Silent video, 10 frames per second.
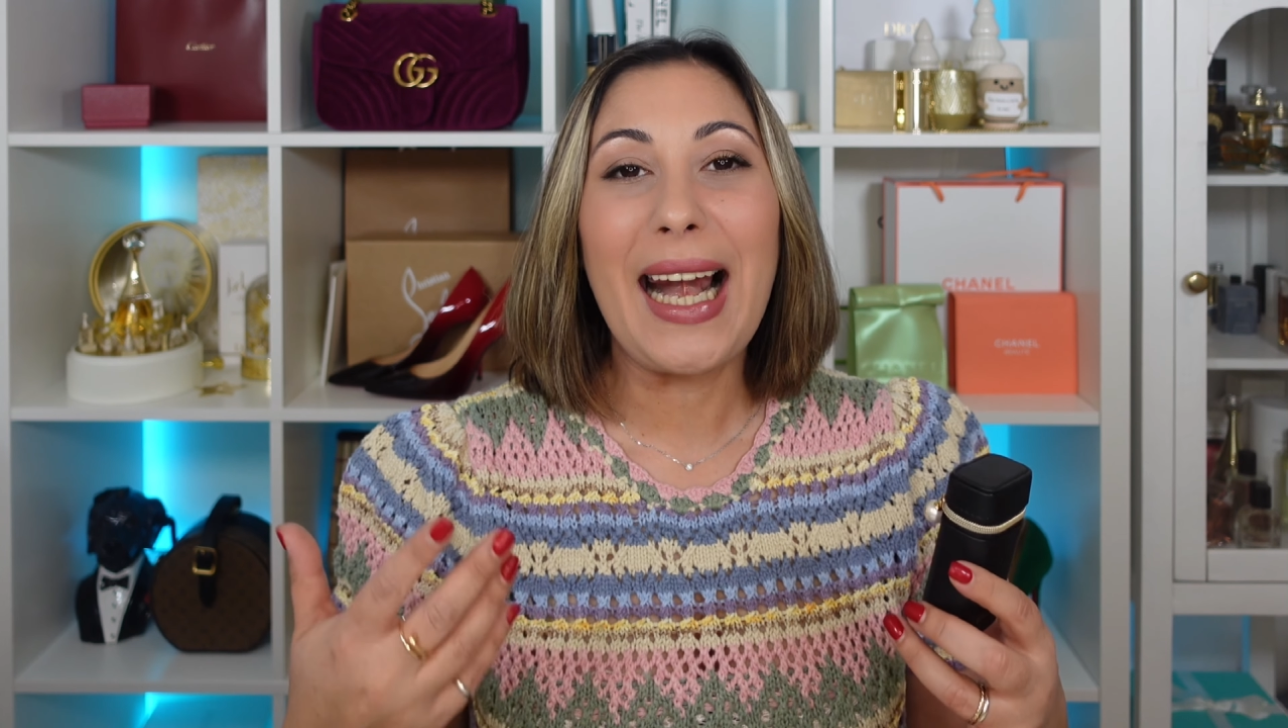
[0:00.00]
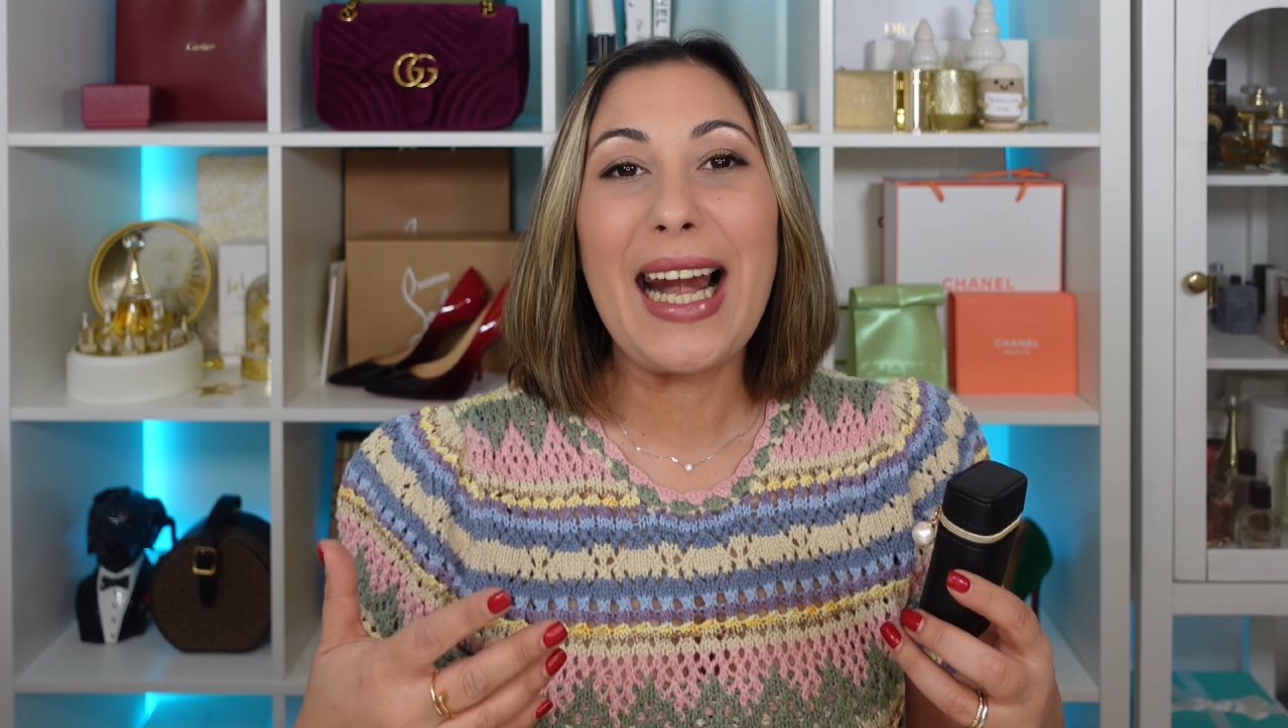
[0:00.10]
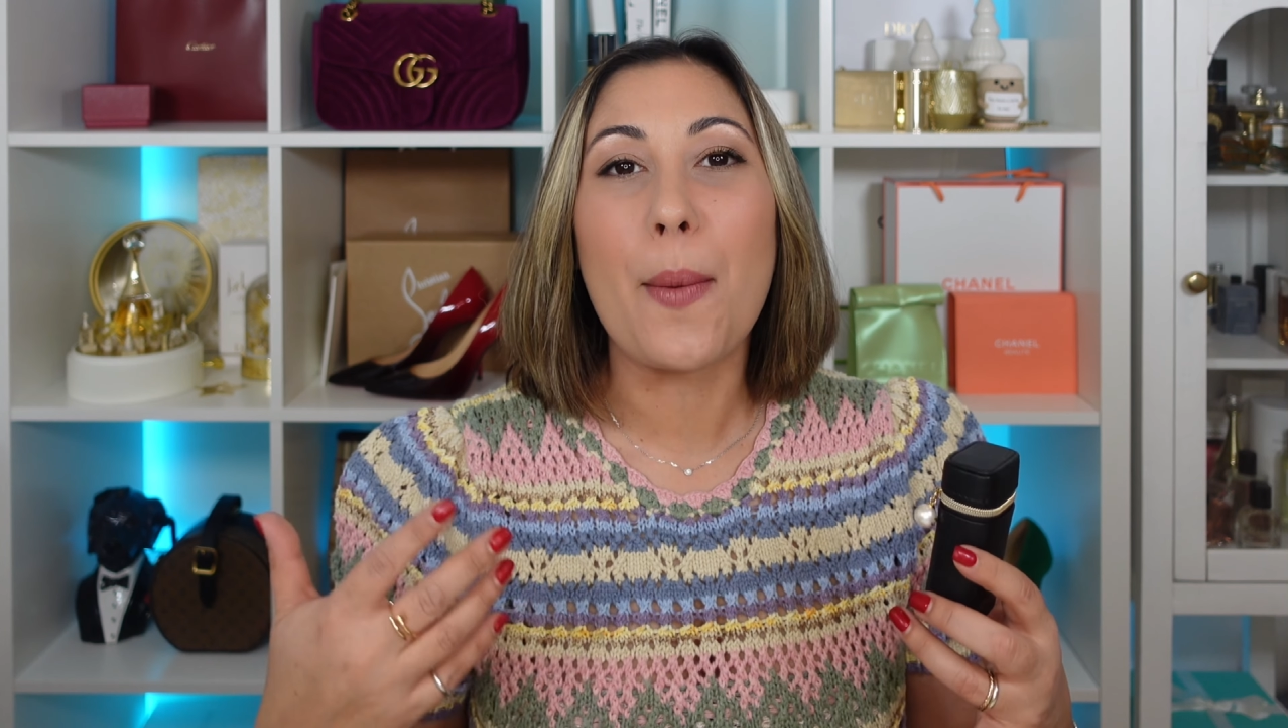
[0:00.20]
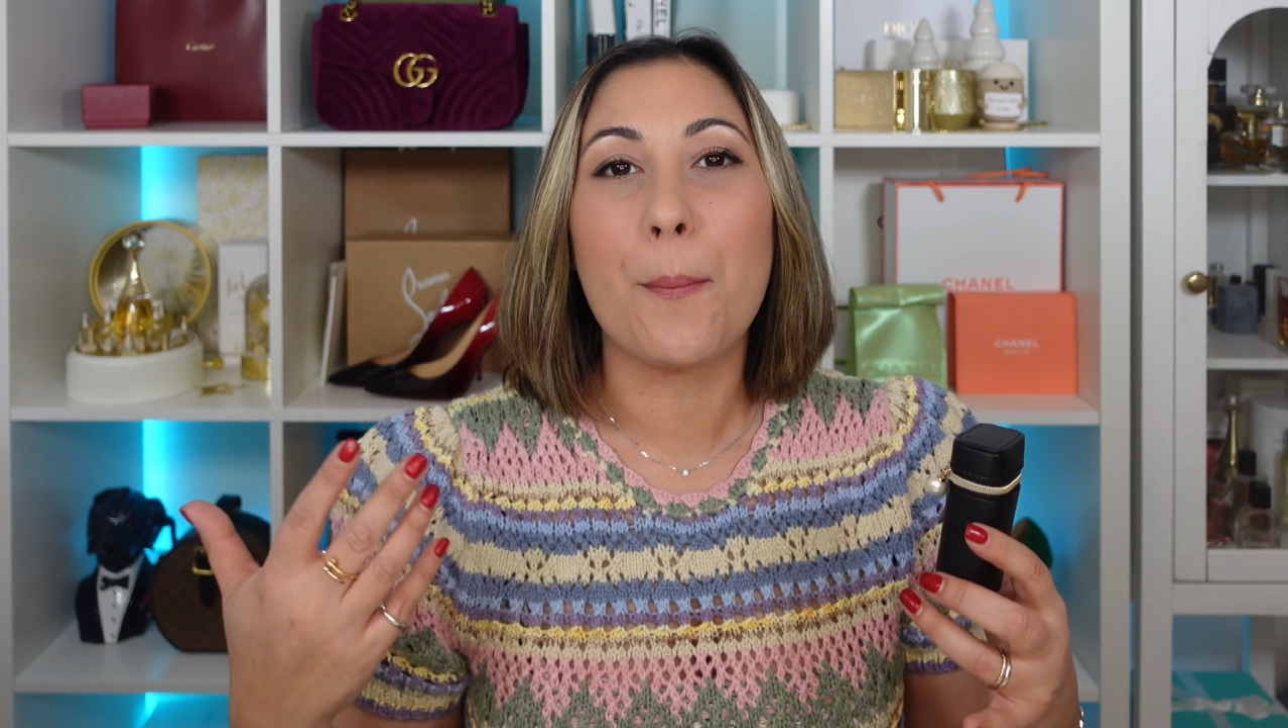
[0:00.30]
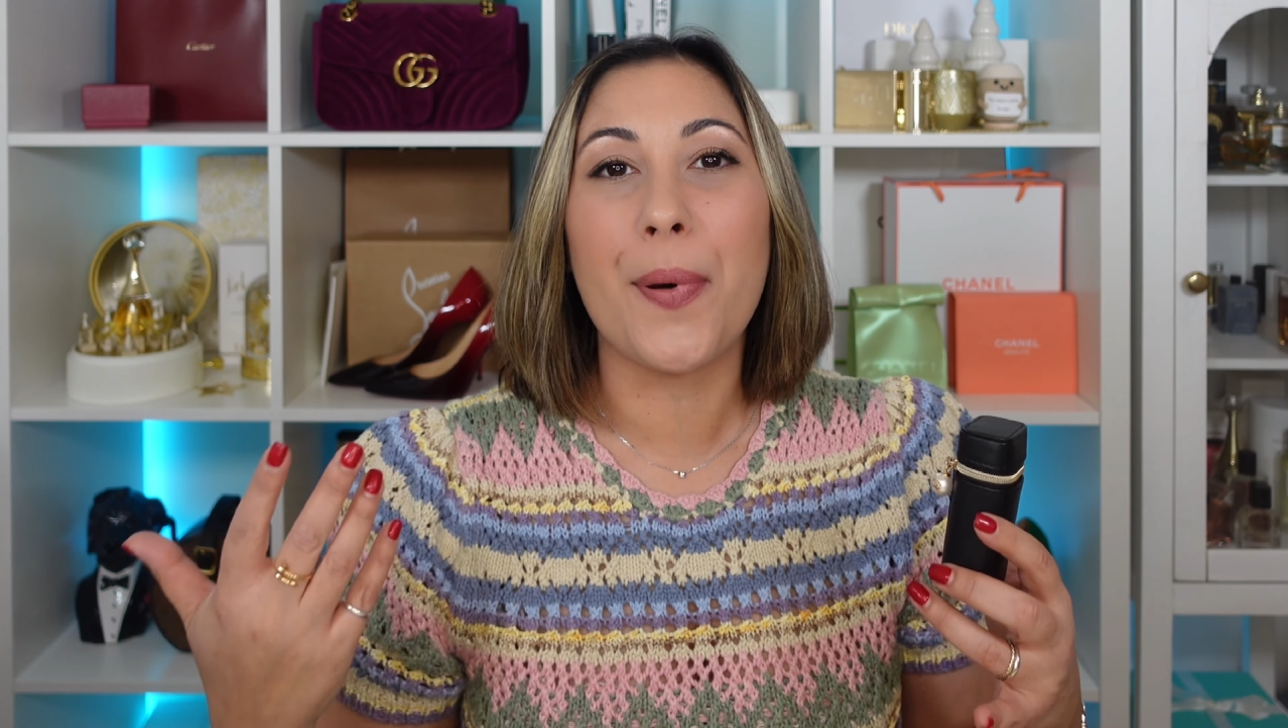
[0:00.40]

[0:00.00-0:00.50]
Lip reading: Les